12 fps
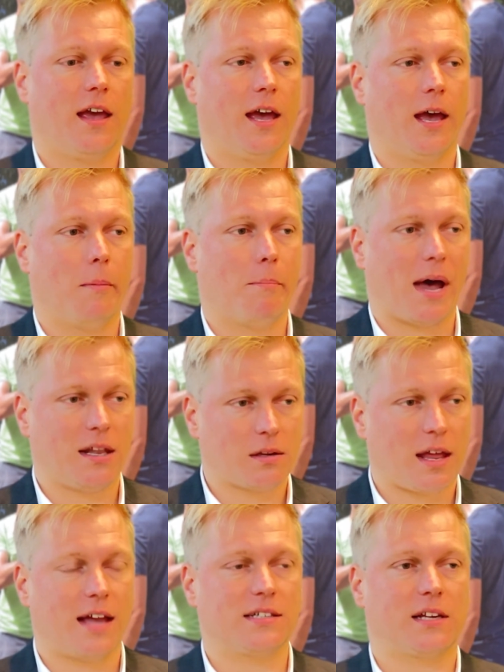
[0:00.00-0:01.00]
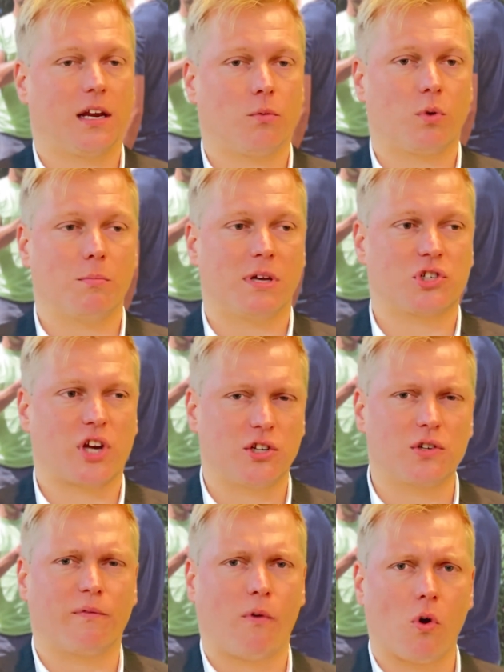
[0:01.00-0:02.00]
But I think we must
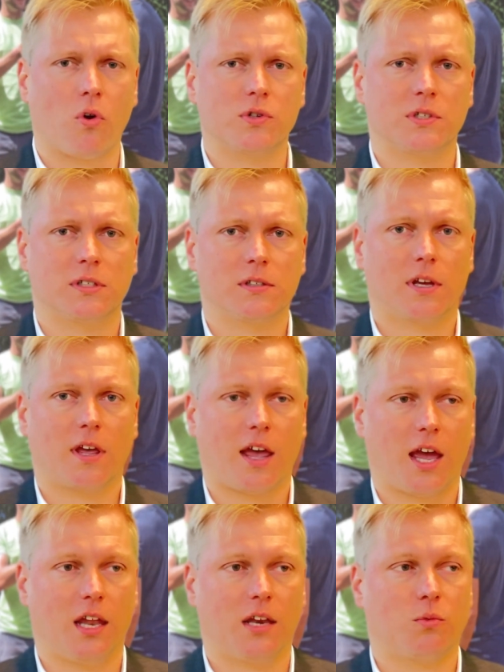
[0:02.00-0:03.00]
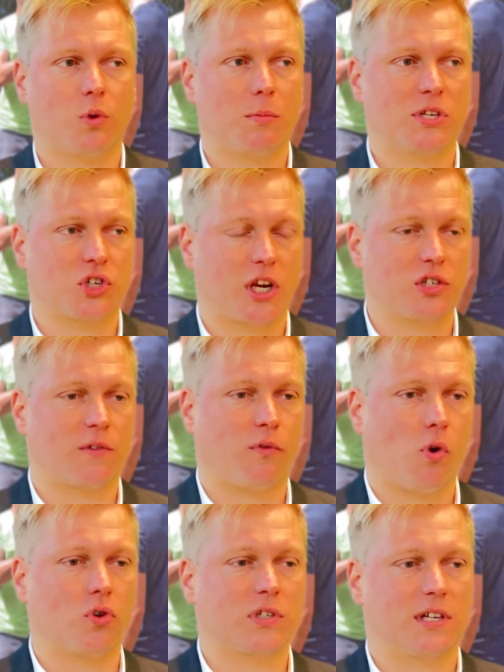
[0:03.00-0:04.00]
change the focus, and we must change the
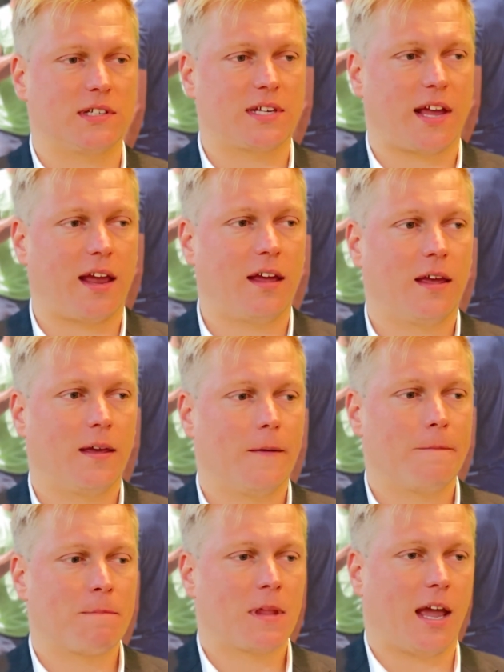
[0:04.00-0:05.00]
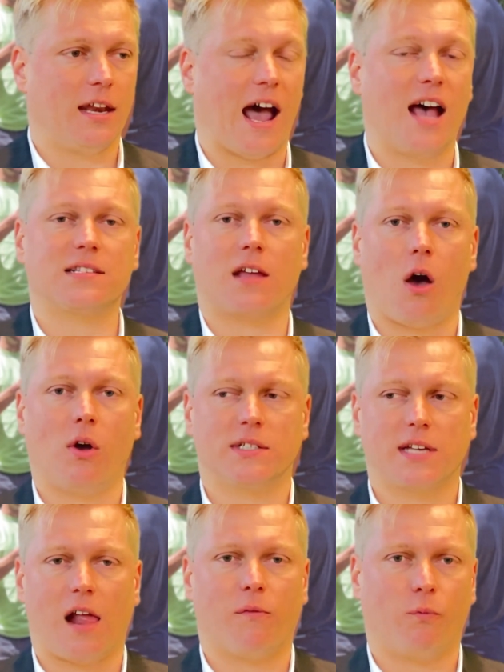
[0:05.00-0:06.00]
focus and say, and ask
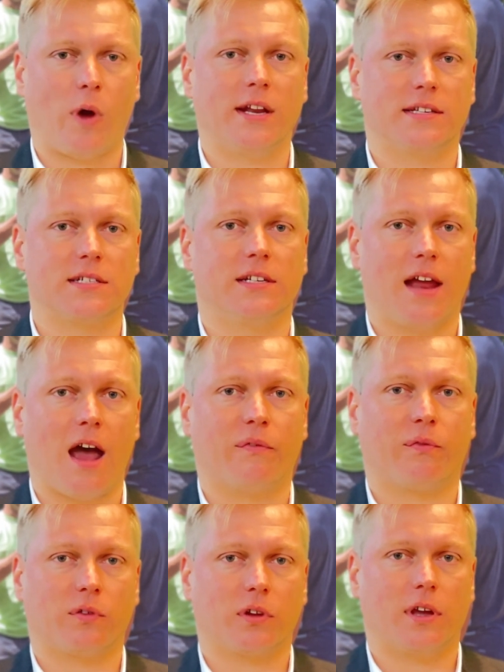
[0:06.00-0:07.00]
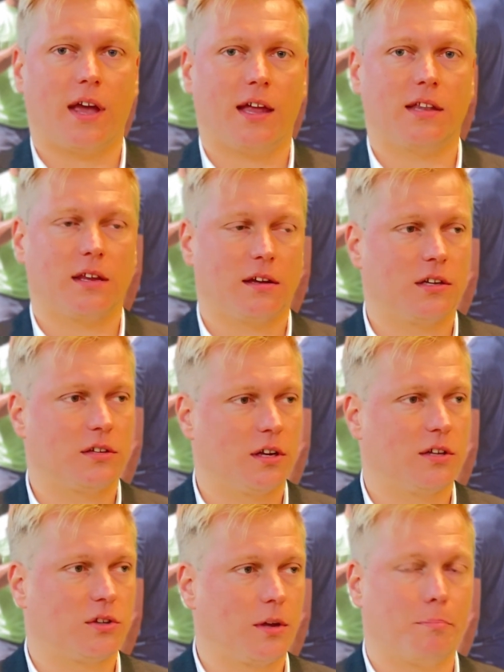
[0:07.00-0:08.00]
ourselves when it's enough. Yeah,
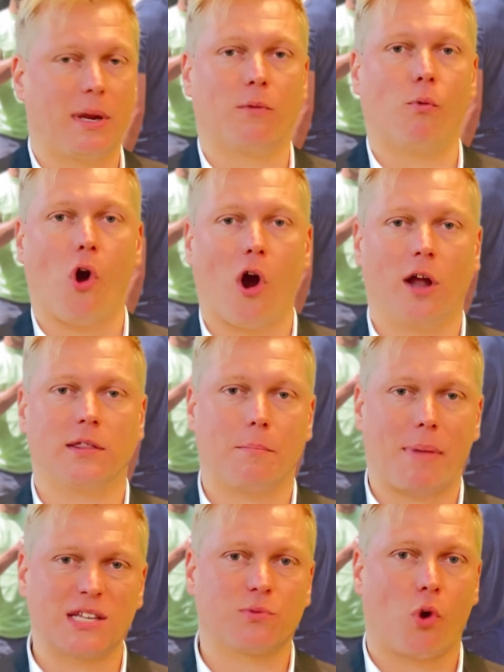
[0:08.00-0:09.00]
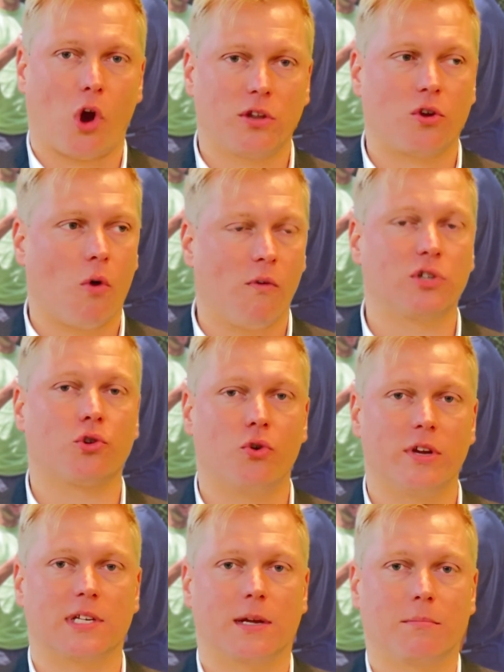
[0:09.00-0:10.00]
the big word, the buzzword, over
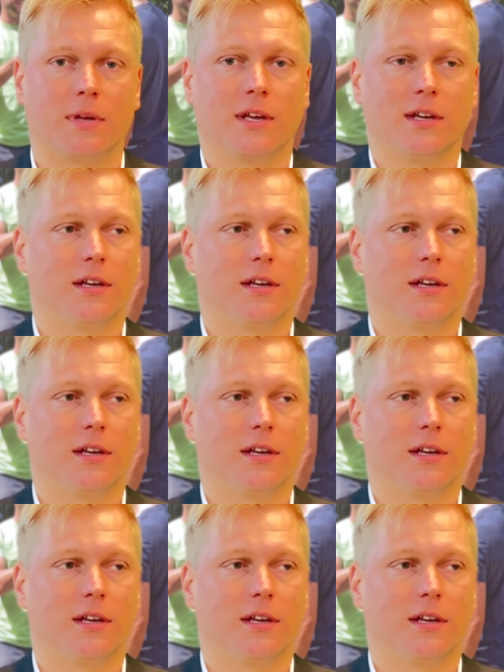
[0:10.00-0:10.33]
tourism.